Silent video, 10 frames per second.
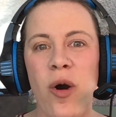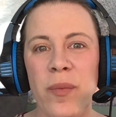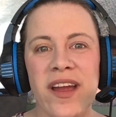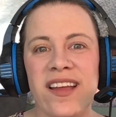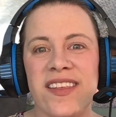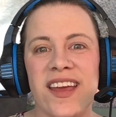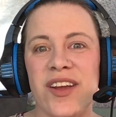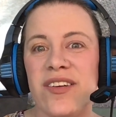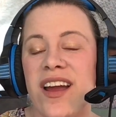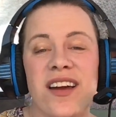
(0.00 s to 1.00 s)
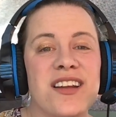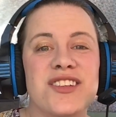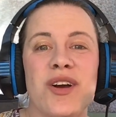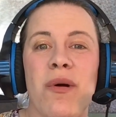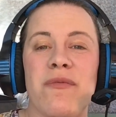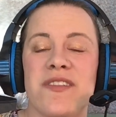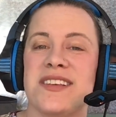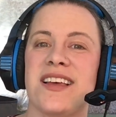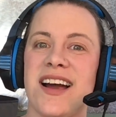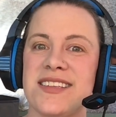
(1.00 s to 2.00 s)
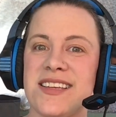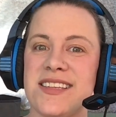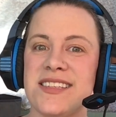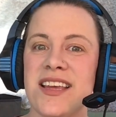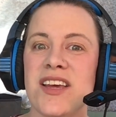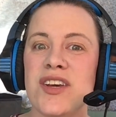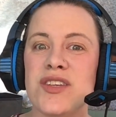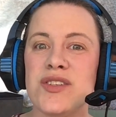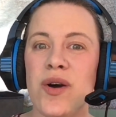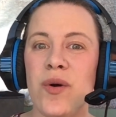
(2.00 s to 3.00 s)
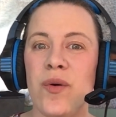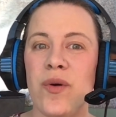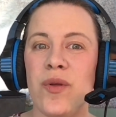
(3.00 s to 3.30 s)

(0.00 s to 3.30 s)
hoping that you're not going to show up for these classes so